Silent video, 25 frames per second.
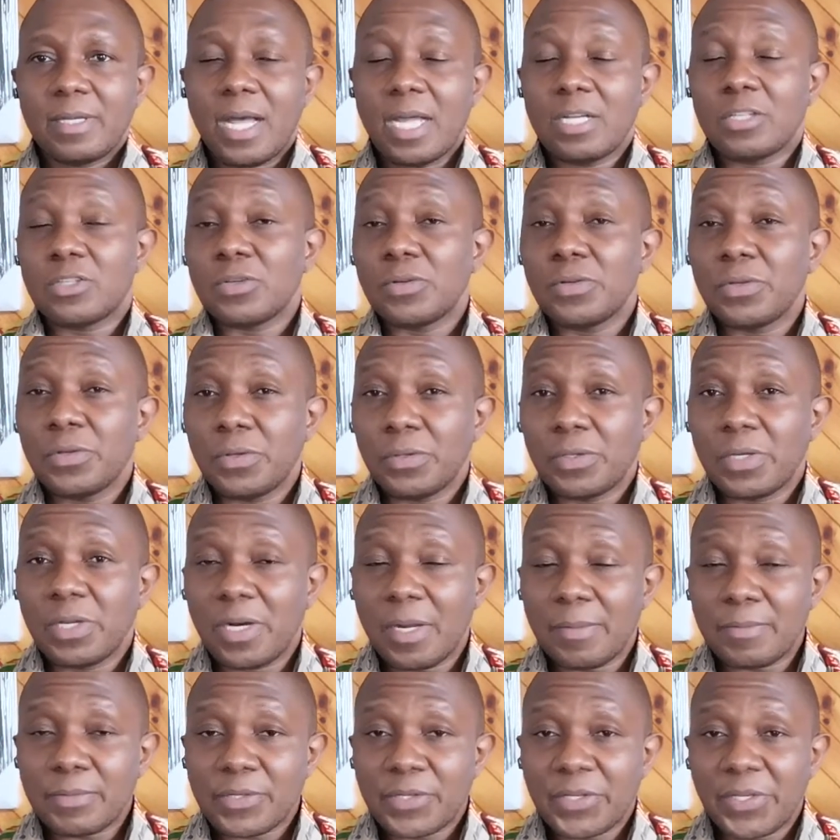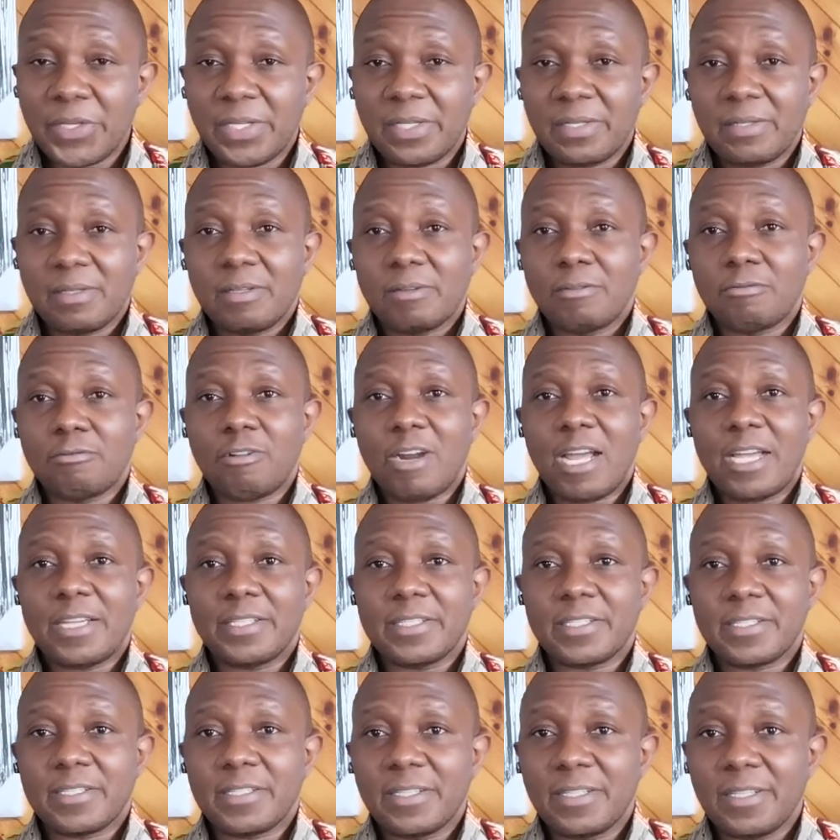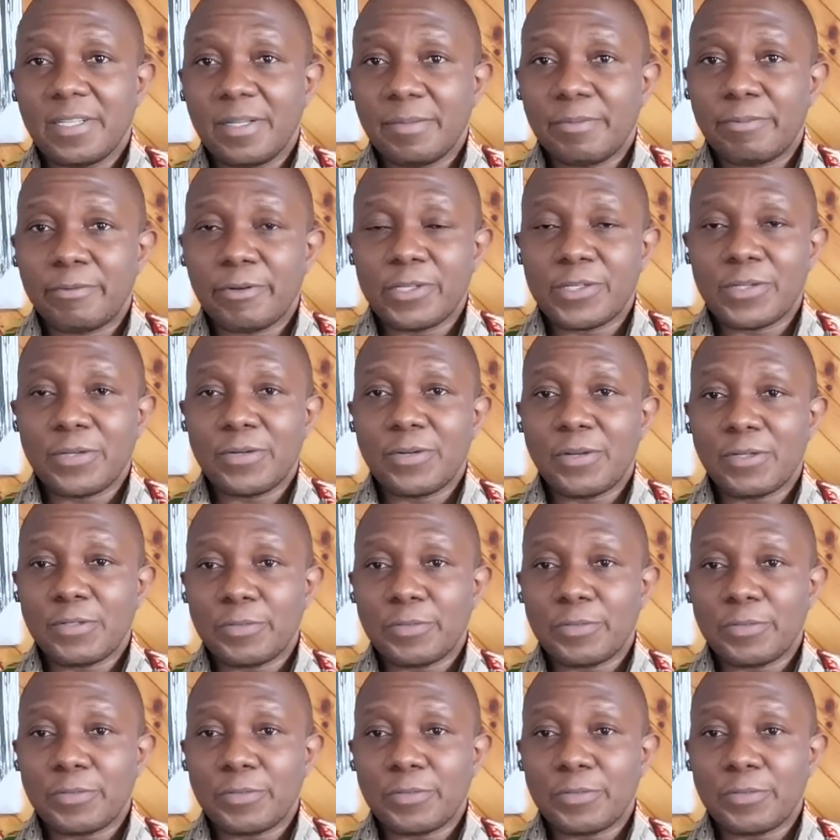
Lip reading: Antonio Gramsci writes in the prison